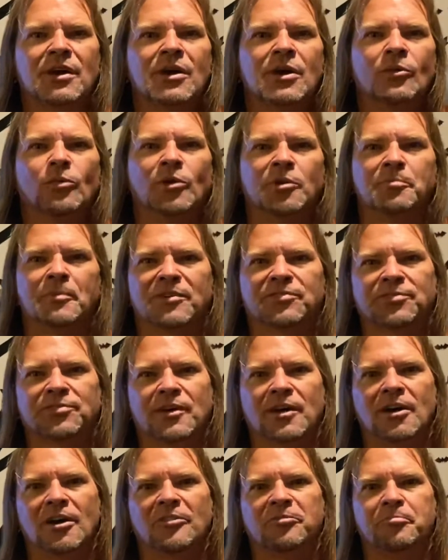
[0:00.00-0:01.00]
with
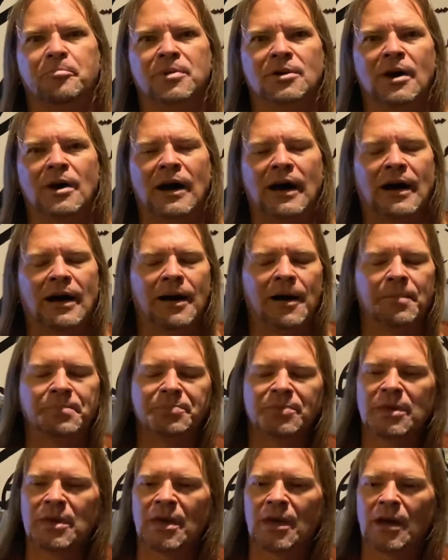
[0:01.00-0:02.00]
myself. We
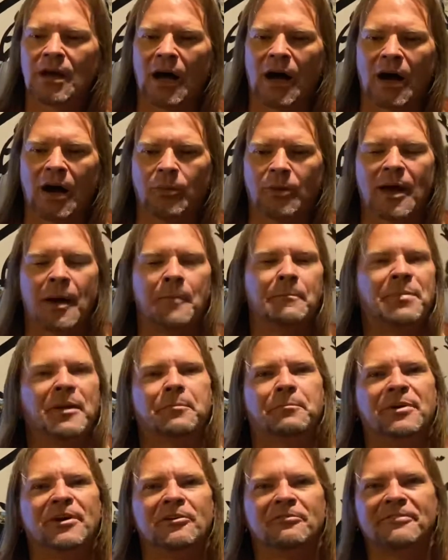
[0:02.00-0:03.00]
got
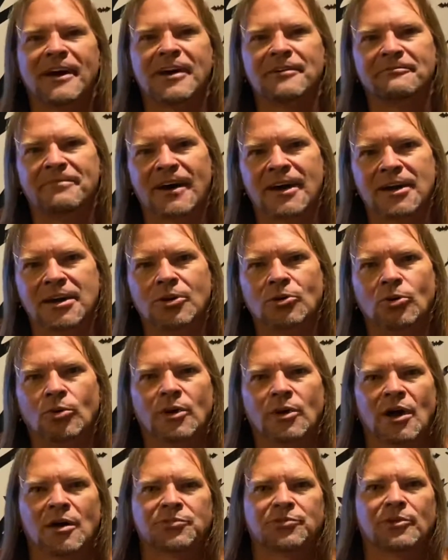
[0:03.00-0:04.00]
Big Bill Van Vagel.
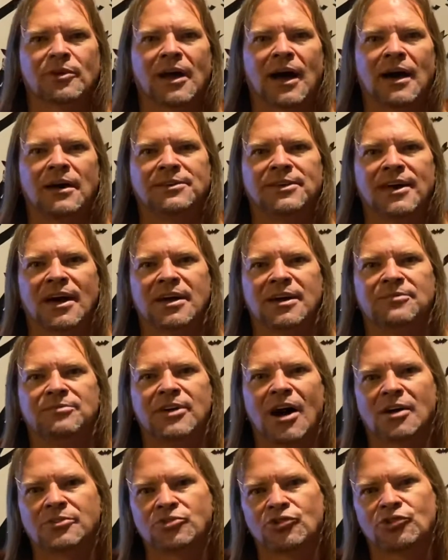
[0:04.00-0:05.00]
We also got Dave,
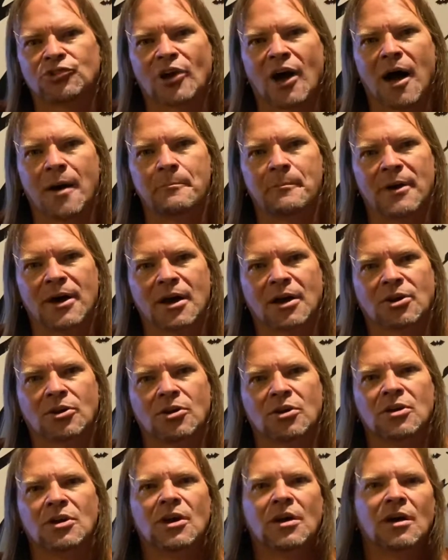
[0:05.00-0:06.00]
Dr.
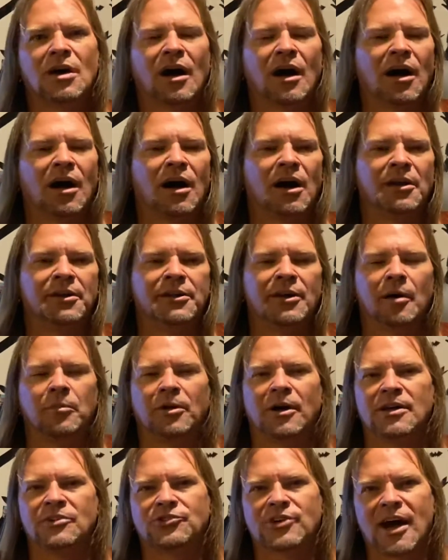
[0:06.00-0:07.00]
Schottbecker,
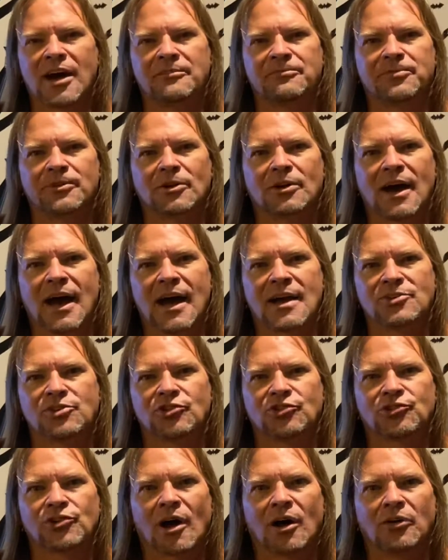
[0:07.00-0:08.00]
Double H Haddonfield Hatchet,
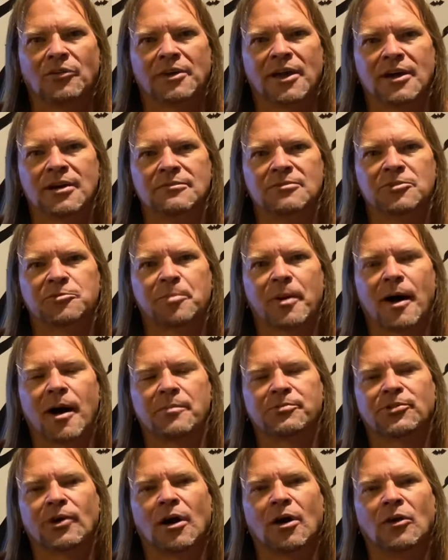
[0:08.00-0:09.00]
Sean Davis
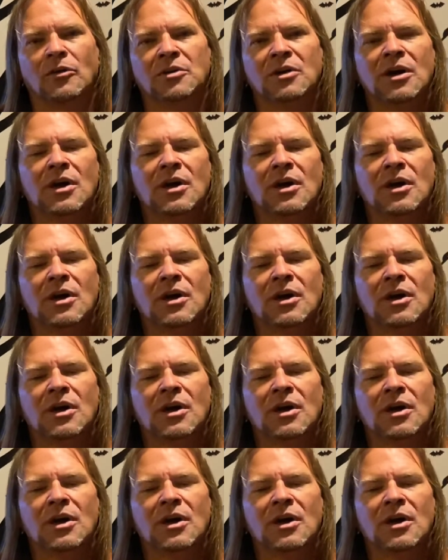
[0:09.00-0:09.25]
pops on.